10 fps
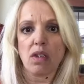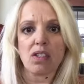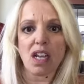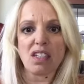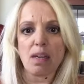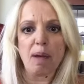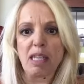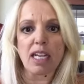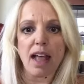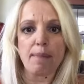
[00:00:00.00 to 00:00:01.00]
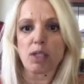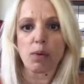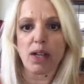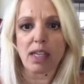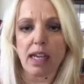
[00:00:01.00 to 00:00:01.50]
It's easy peasy lemon
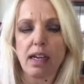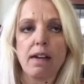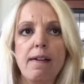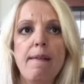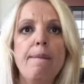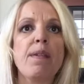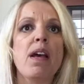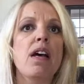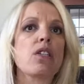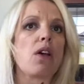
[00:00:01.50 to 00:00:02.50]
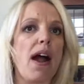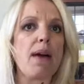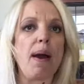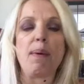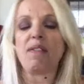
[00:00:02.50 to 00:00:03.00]
squeezy. So
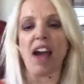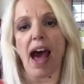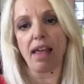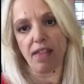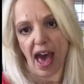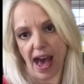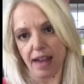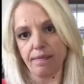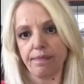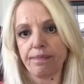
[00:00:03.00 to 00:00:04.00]
anyway, we've got that